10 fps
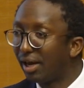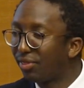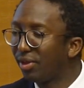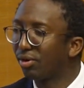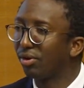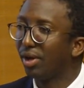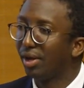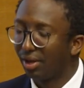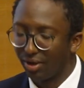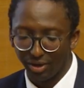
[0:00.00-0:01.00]
I think
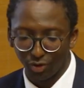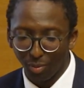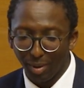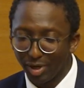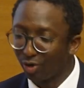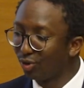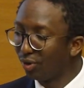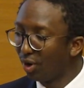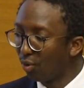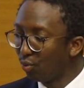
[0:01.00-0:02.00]
Thomas
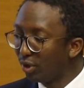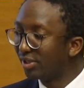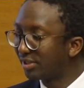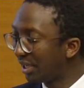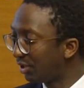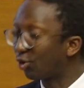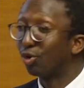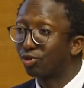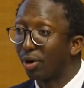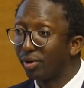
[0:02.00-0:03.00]
Miliono wouldn't say the
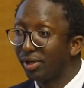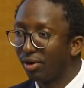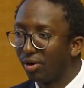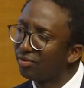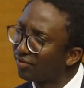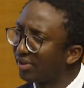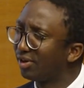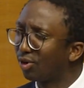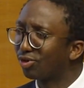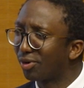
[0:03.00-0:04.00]
contrary, or if say
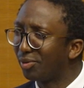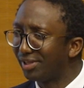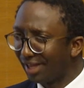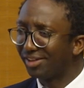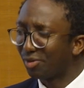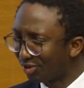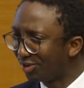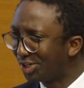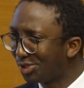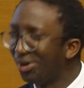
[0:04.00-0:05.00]
the contrary, then there is
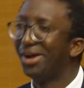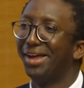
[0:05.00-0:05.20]
an issue.